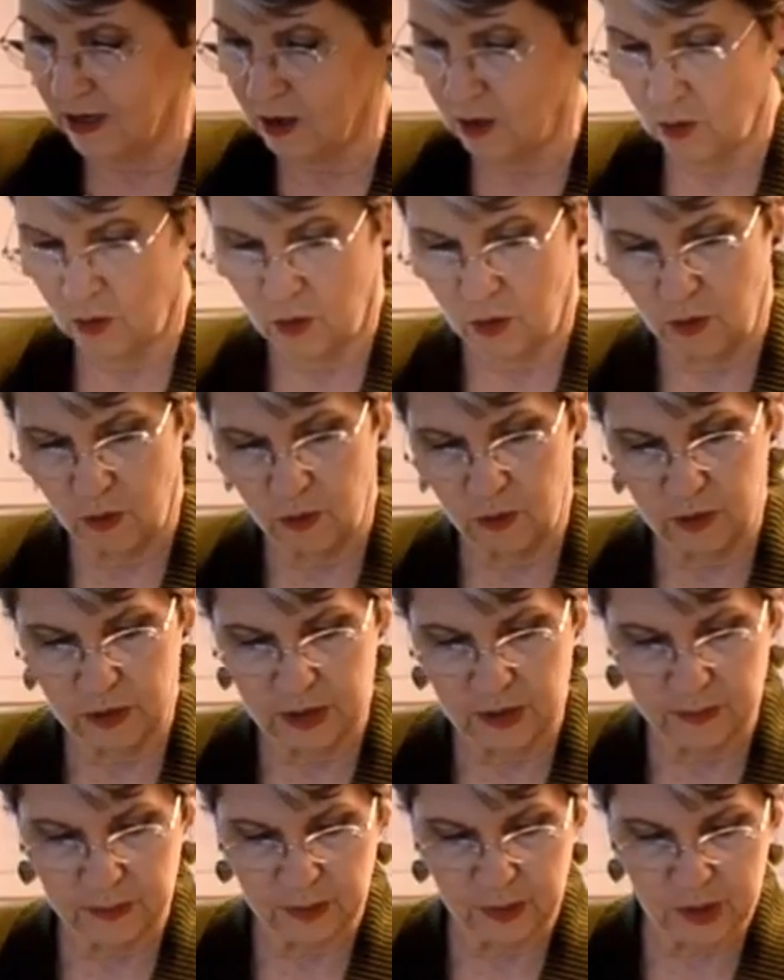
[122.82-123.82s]
you hold
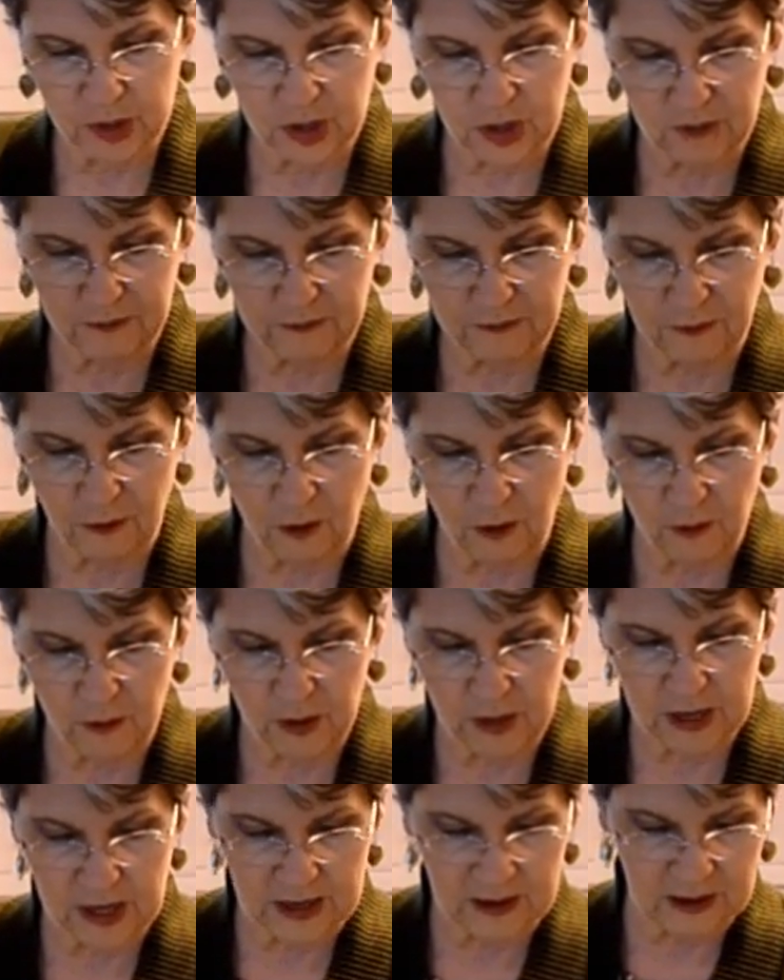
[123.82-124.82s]
it, push it
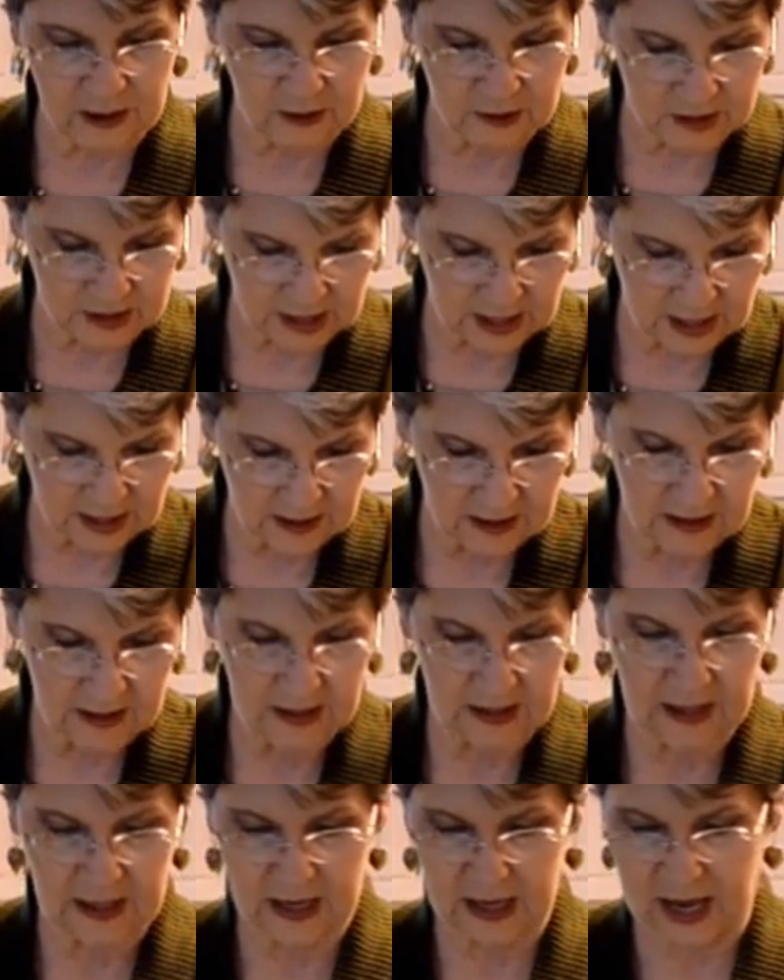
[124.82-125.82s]
forward, and there's a
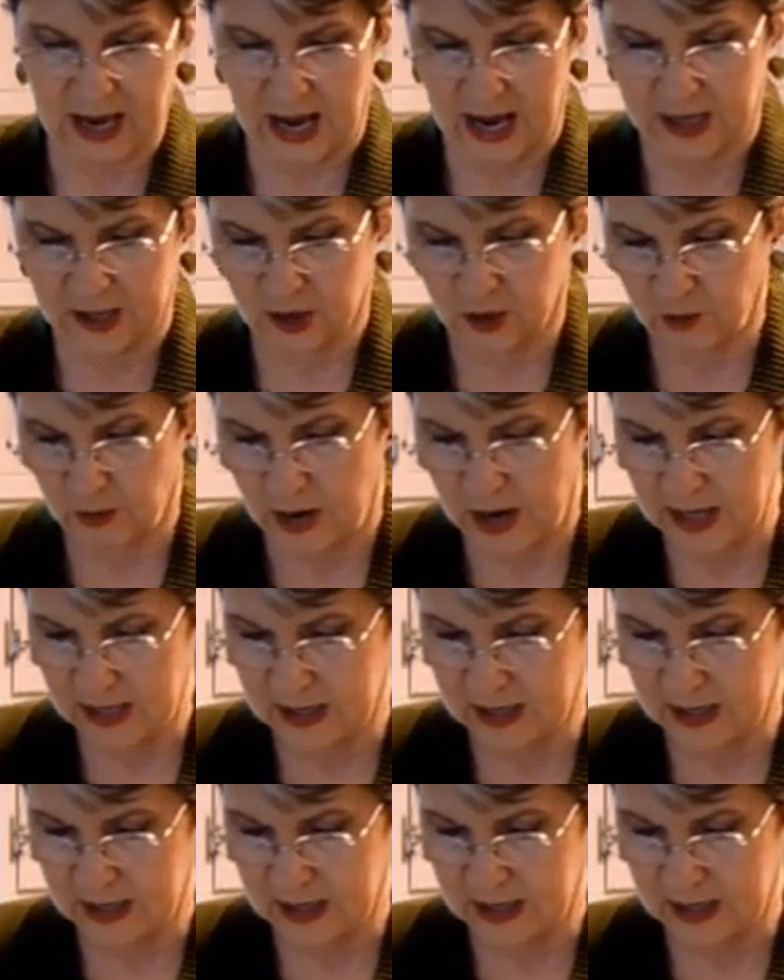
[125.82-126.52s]
catch right